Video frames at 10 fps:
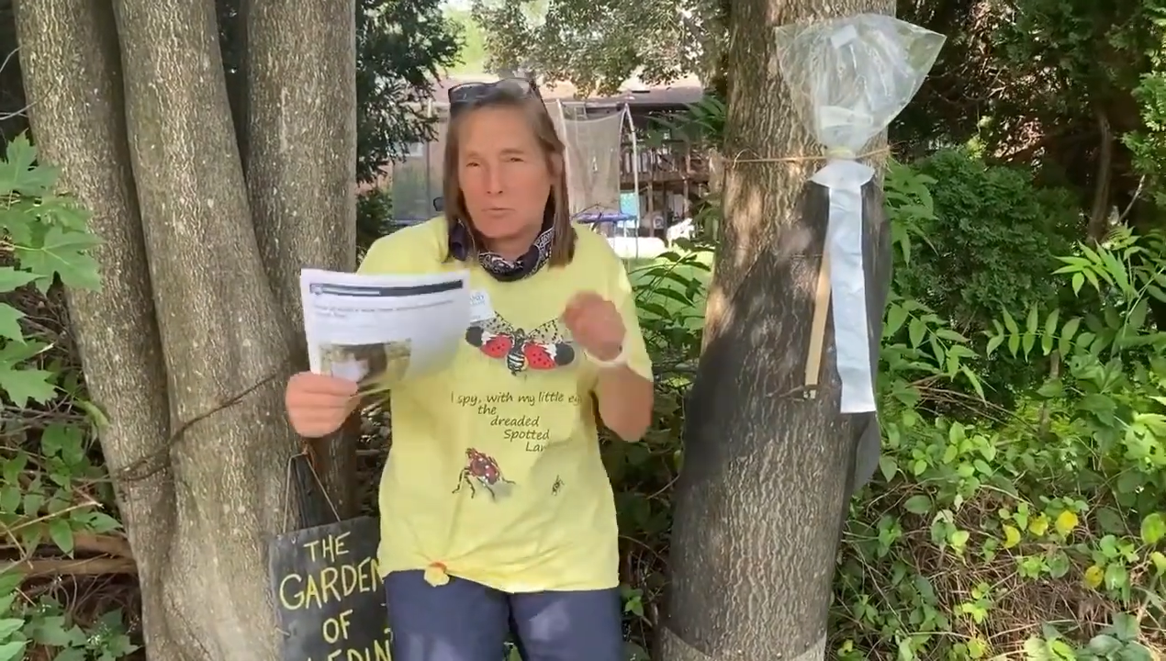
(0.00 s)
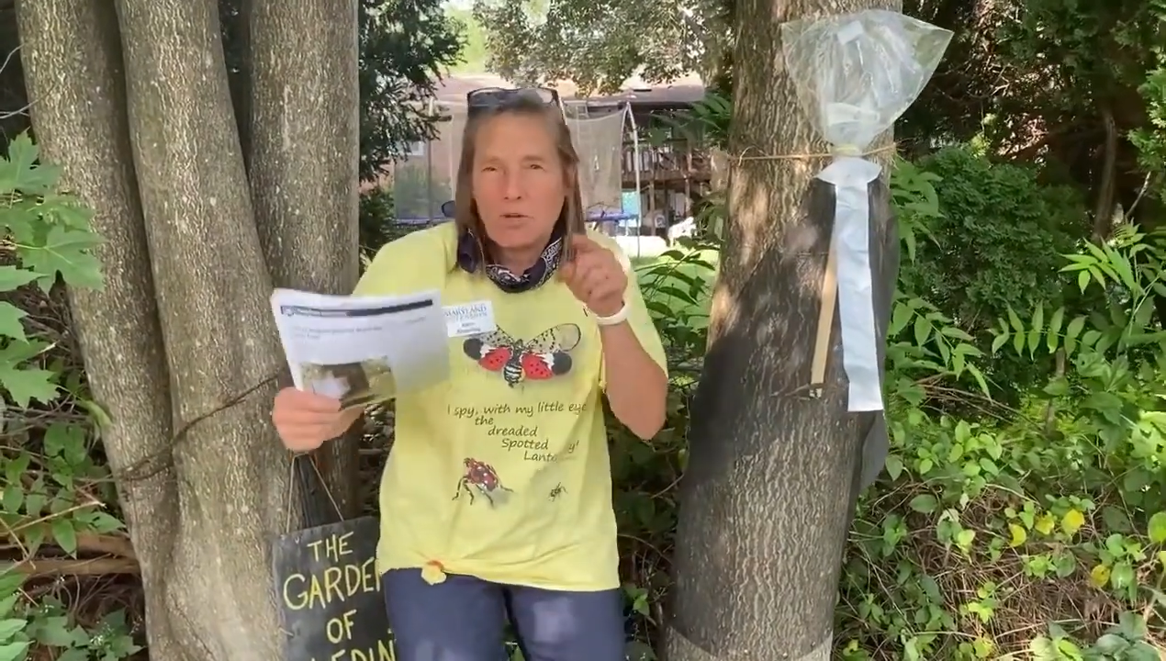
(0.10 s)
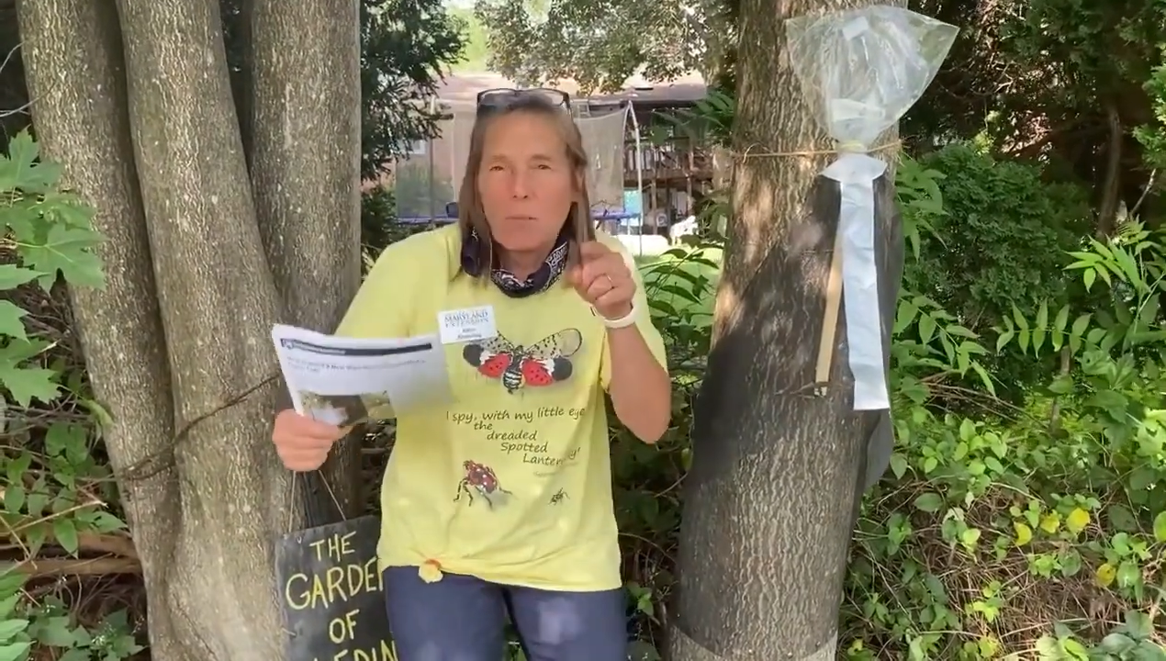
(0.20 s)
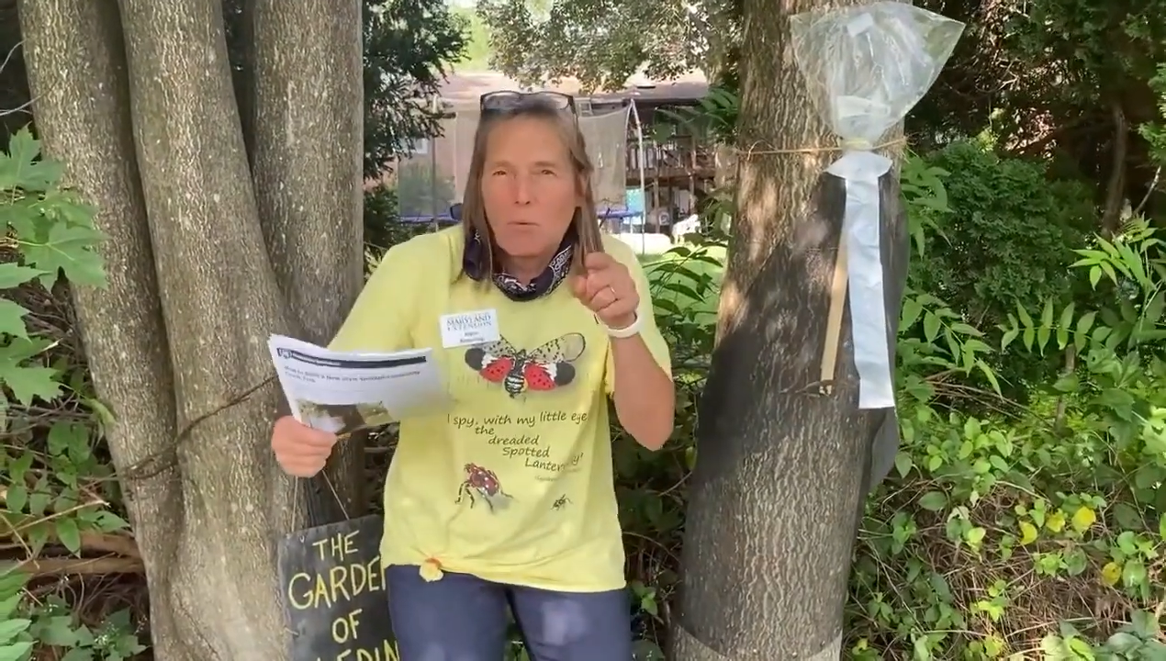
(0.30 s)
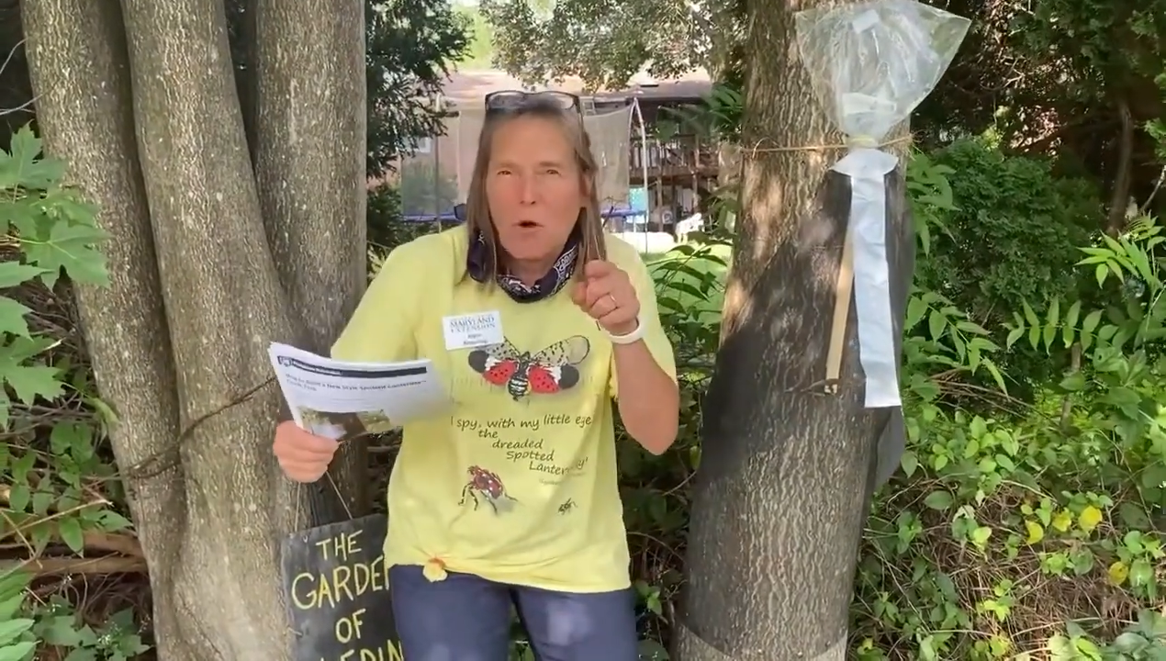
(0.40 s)

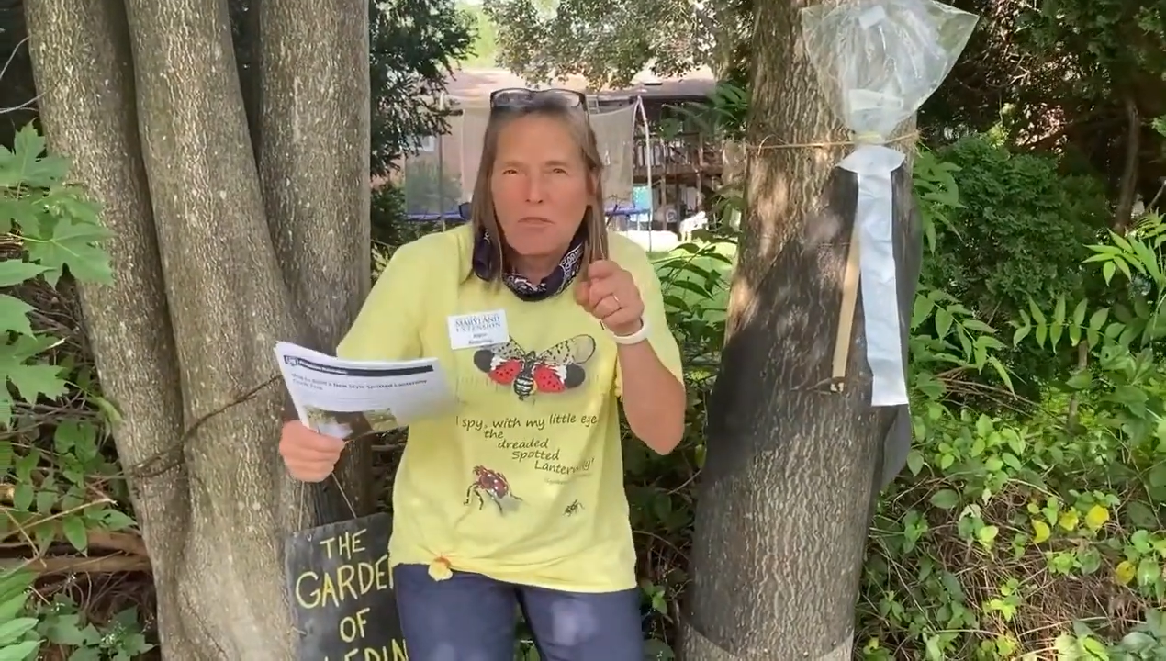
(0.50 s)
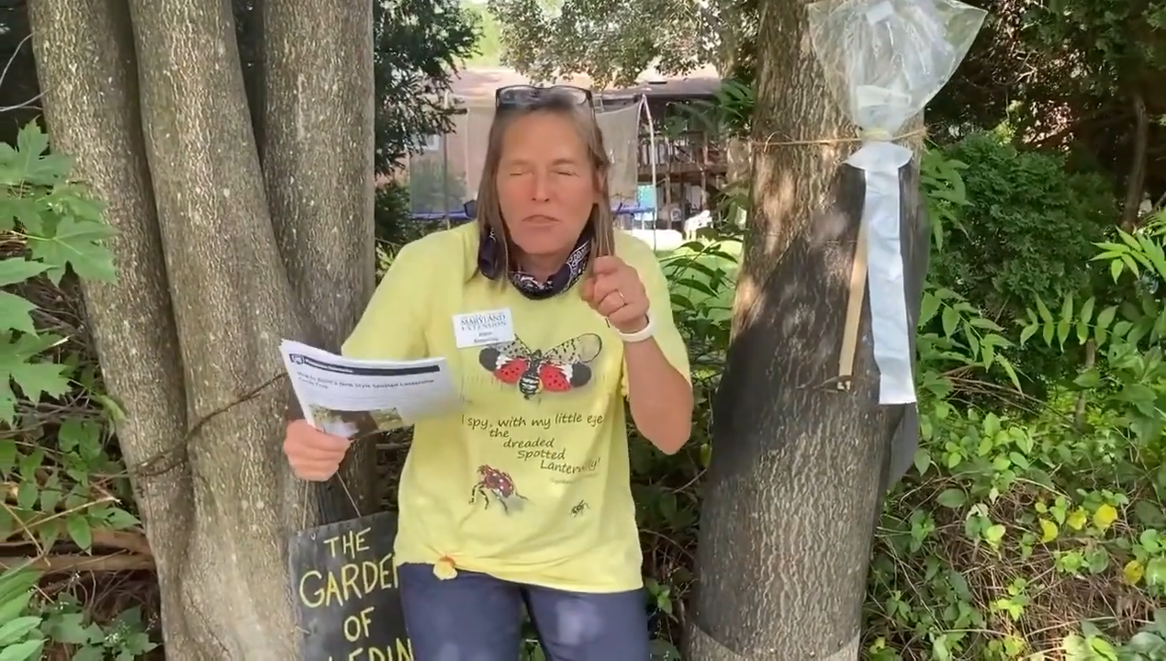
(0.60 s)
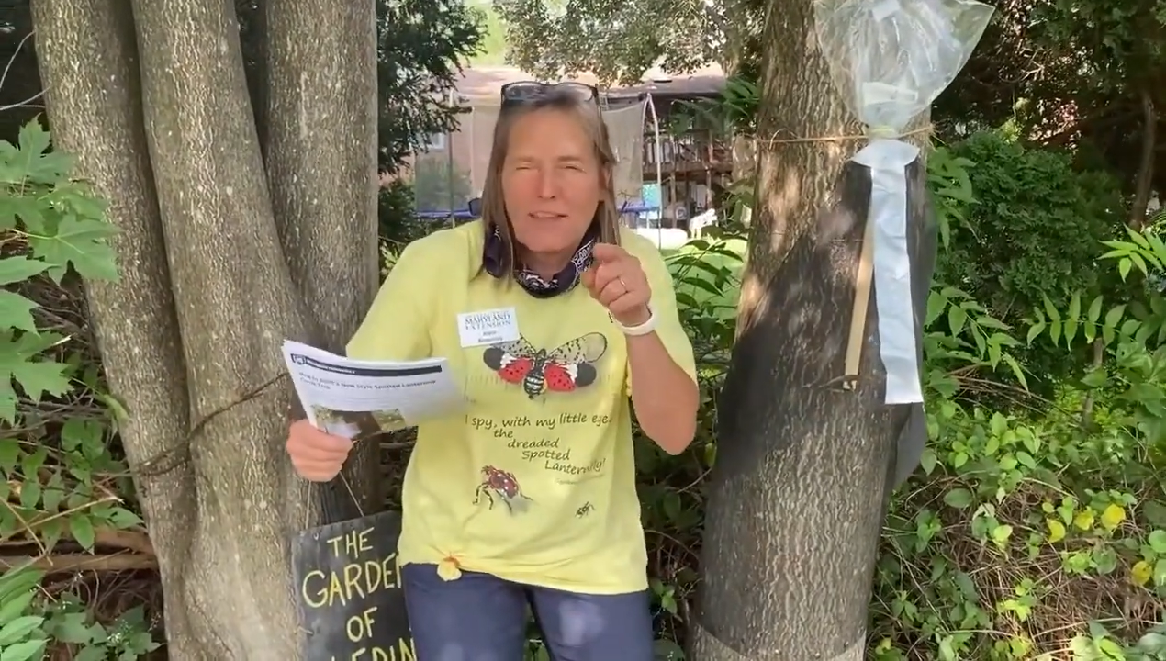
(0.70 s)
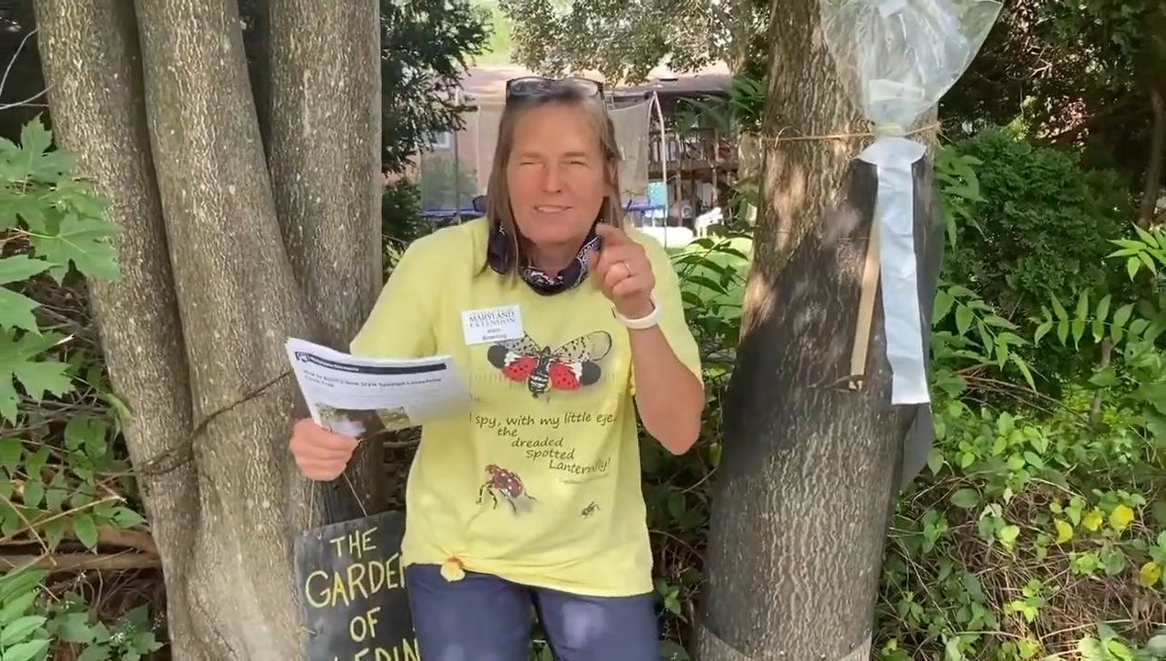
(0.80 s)
number one thing,